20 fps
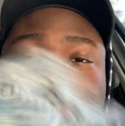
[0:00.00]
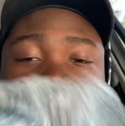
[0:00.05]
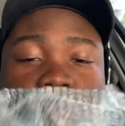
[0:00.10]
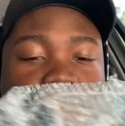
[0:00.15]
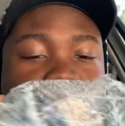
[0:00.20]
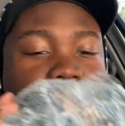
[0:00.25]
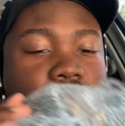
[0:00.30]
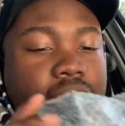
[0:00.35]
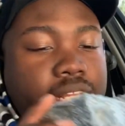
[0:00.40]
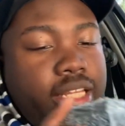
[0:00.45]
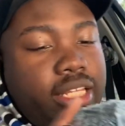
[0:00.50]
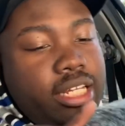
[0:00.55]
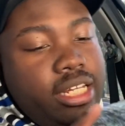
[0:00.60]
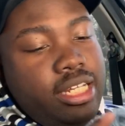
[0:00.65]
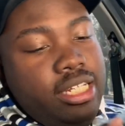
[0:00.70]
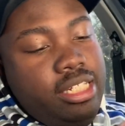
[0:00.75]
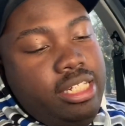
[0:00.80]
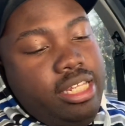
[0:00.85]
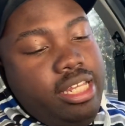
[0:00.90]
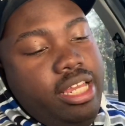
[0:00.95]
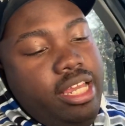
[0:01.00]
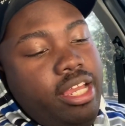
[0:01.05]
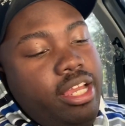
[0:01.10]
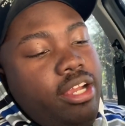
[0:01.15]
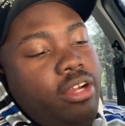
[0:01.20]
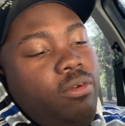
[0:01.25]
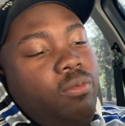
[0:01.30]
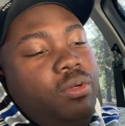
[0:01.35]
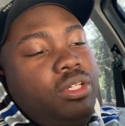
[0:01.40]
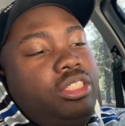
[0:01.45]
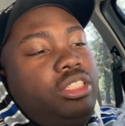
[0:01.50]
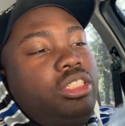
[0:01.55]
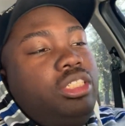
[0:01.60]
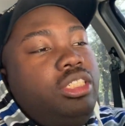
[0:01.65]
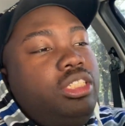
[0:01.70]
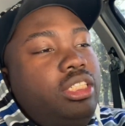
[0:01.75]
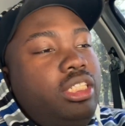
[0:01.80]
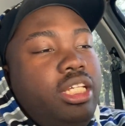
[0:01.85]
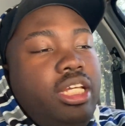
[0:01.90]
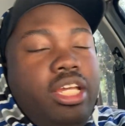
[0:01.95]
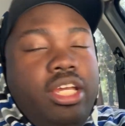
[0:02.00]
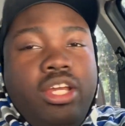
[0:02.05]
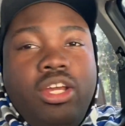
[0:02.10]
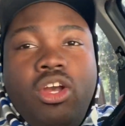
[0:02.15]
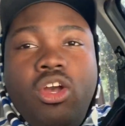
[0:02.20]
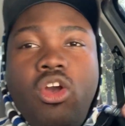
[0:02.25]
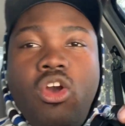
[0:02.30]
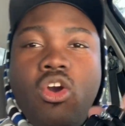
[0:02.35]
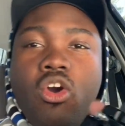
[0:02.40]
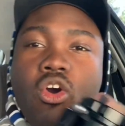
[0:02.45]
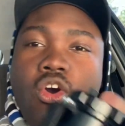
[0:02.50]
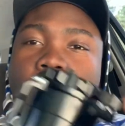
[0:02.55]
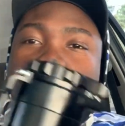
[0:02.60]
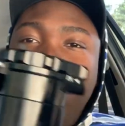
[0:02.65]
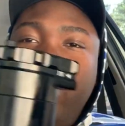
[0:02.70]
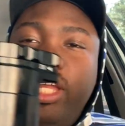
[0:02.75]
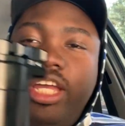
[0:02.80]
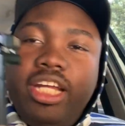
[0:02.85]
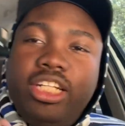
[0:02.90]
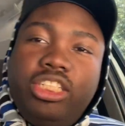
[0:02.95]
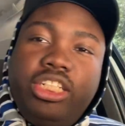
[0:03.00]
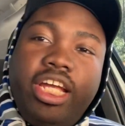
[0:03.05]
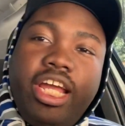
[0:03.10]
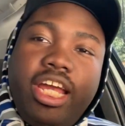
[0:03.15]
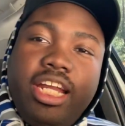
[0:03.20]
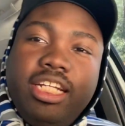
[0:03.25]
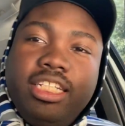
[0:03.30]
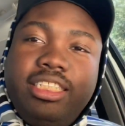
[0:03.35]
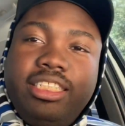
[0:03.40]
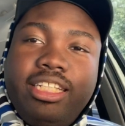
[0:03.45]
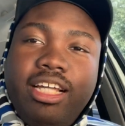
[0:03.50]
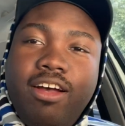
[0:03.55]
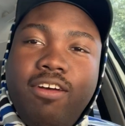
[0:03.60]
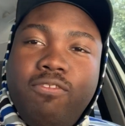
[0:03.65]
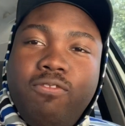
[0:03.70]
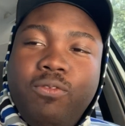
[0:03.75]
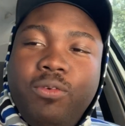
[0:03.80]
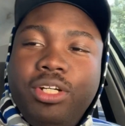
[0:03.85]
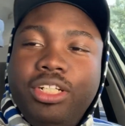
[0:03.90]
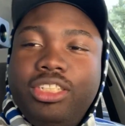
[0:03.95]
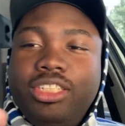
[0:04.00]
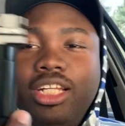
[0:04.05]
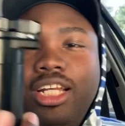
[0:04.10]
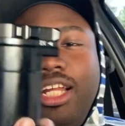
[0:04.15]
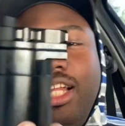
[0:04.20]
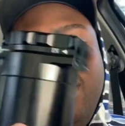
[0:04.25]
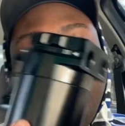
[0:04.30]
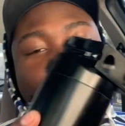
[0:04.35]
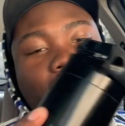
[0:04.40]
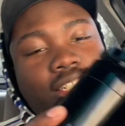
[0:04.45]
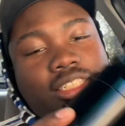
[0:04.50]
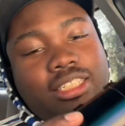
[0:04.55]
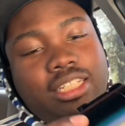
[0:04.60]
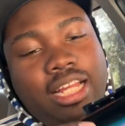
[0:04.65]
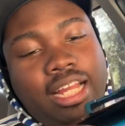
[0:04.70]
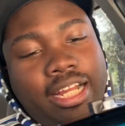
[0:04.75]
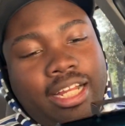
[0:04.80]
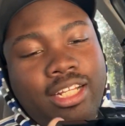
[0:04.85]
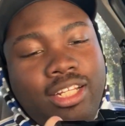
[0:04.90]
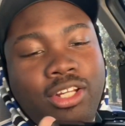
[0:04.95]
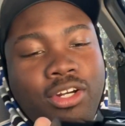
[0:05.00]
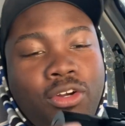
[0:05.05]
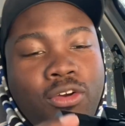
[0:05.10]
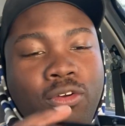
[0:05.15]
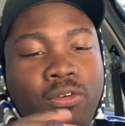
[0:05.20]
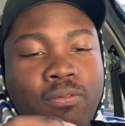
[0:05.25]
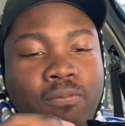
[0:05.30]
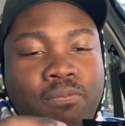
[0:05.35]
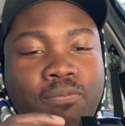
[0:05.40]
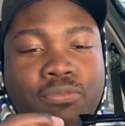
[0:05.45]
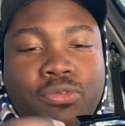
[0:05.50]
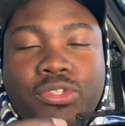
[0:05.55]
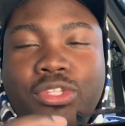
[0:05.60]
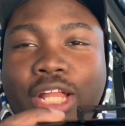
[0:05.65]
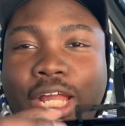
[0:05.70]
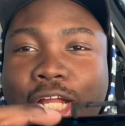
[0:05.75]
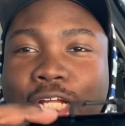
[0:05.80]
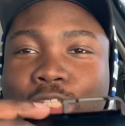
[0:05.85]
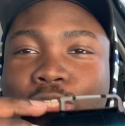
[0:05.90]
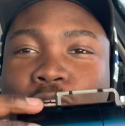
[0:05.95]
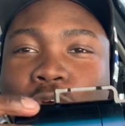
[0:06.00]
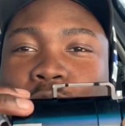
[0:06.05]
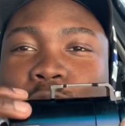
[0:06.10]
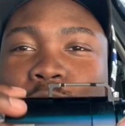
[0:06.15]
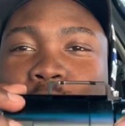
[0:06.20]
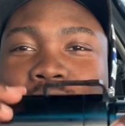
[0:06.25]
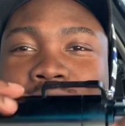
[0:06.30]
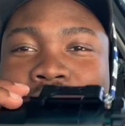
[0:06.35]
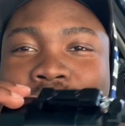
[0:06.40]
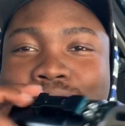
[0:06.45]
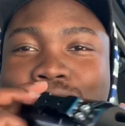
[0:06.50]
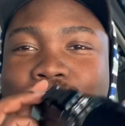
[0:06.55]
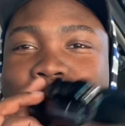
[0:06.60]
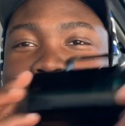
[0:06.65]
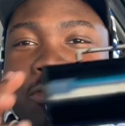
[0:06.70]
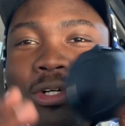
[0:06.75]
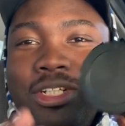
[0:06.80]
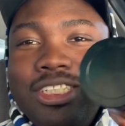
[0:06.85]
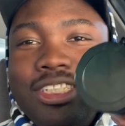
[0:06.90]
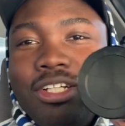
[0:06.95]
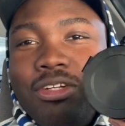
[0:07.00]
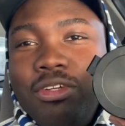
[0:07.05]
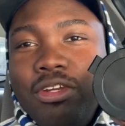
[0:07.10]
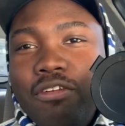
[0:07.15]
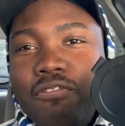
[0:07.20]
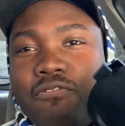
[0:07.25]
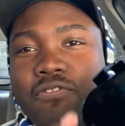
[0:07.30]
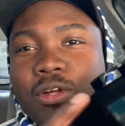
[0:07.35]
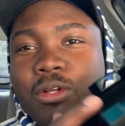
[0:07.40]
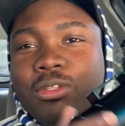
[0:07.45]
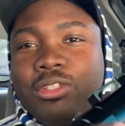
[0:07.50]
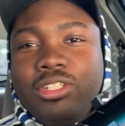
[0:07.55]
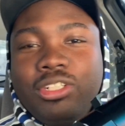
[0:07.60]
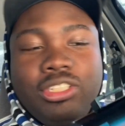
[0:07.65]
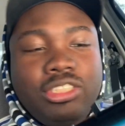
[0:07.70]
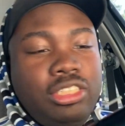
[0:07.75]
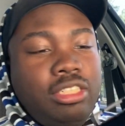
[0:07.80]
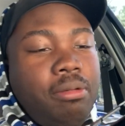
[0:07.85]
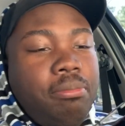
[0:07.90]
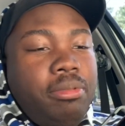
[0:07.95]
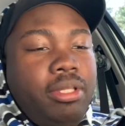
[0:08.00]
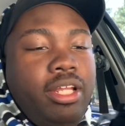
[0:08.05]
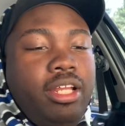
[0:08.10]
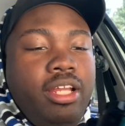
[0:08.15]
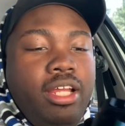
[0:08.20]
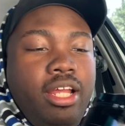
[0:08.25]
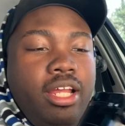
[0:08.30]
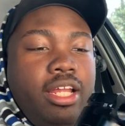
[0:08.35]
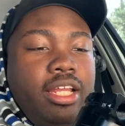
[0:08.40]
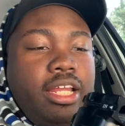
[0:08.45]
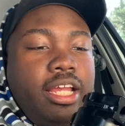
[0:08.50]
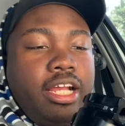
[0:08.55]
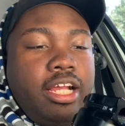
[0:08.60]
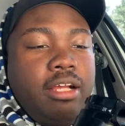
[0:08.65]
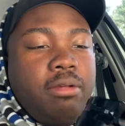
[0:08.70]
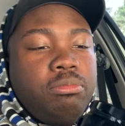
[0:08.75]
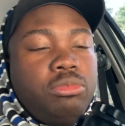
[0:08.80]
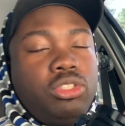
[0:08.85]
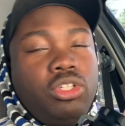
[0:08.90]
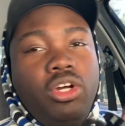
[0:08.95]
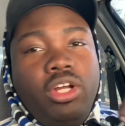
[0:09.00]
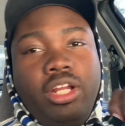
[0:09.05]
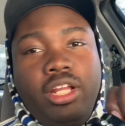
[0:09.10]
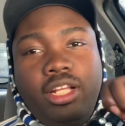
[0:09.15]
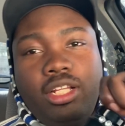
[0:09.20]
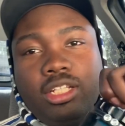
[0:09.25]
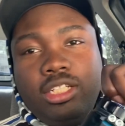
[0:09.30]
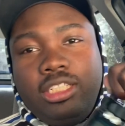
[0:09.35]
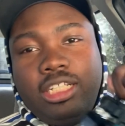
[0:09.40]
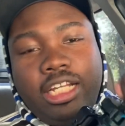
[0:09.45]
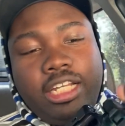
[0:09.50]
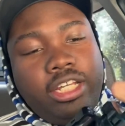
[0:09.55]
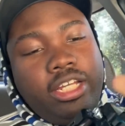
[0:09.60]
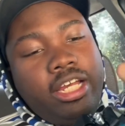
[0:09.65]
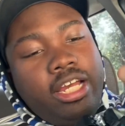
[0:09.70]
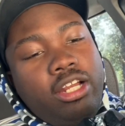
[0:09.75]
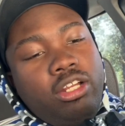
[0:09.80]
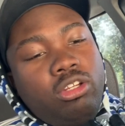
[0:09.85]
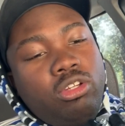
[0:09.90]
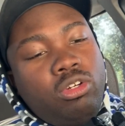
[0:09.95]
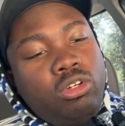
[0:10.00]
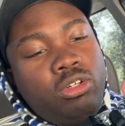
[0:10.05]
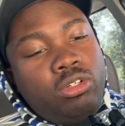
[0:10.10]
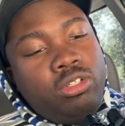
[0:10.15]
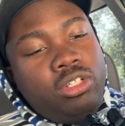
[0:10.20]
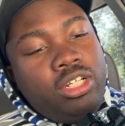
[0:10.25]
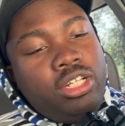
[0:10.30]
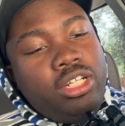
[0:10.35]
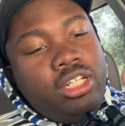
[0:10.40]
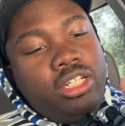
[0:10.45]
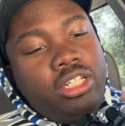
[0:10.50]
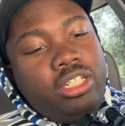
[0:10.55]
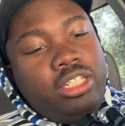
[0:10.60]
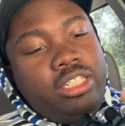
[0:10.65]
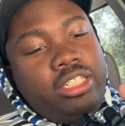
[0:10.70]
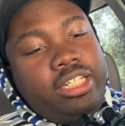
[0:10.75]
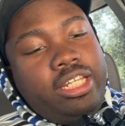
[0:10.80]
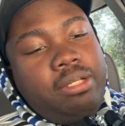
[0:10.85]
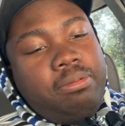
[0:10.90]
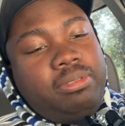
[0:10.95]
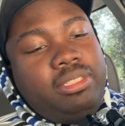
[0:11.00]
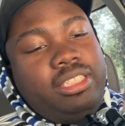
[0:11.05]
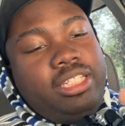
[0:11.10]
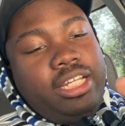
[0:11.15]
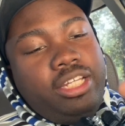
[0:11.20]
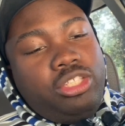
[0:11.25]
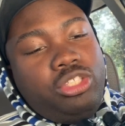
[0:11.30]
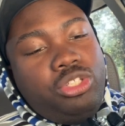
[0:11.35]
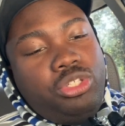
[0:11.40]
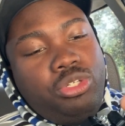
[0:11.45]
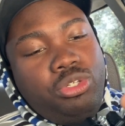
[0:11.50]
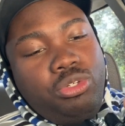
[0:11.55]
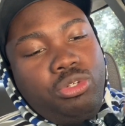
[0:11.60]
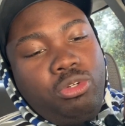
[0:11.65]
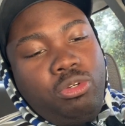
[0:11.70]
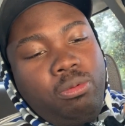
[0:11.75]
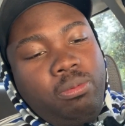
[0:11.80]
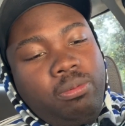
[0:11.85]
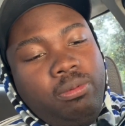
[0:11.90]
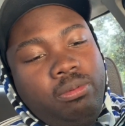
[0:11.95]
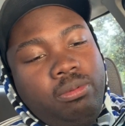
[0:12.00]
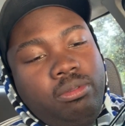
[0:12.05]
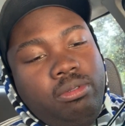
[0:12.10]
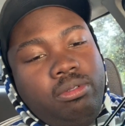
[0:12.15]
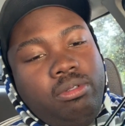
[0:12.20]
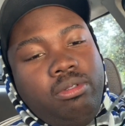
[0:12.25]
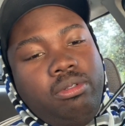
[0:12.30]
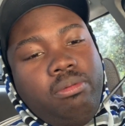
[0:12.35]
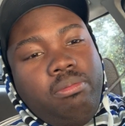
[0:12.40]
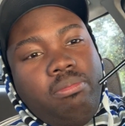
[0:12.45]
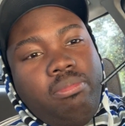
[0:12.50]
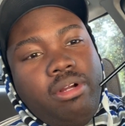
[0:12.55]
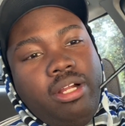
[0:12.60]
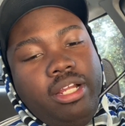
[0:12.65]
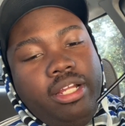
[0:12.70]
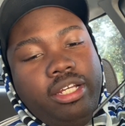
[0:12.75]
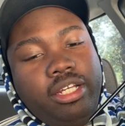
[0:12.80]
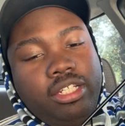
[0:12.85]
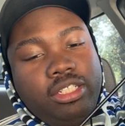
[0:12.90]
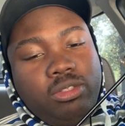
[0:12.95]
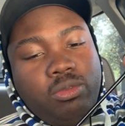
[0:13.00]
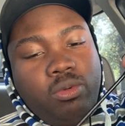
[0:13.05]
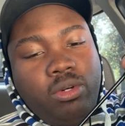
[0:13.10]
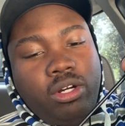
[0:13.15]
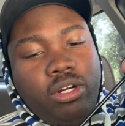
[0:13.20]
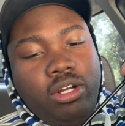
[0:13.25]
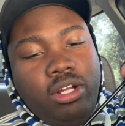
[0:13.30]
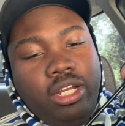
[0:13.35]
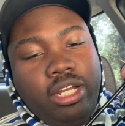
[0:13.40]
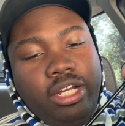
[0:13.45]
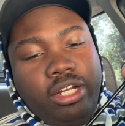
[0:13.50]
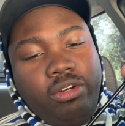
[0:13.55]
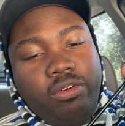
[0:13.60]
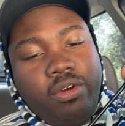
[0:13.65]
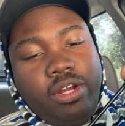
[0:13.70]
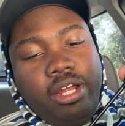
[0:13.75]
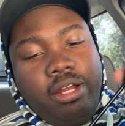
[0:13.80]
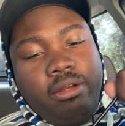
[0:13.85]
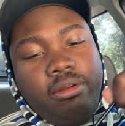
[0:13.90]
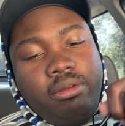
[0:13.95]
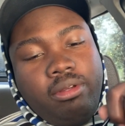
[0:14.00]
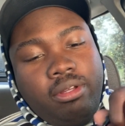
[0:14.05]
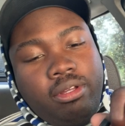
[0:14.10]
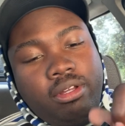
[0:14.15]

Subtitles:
so we got this here, which is the oil catch can itself, which looks like a Toyota 4-cylinder filter or something that comes on it. Looks like you got a little dipstick tube. Probably doesn't work all that great.